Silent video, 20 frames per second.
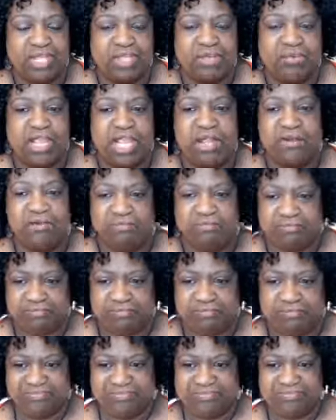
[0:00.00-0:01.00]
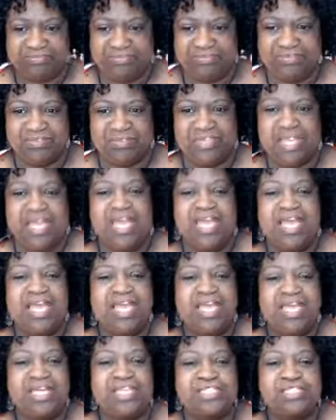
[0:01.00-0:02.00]
There we are.
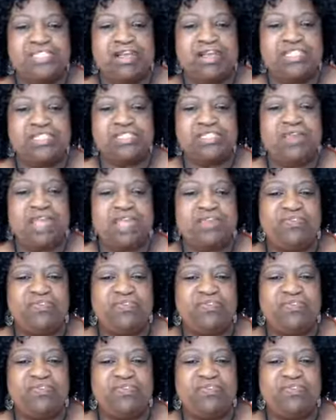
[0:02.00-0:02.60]
It starts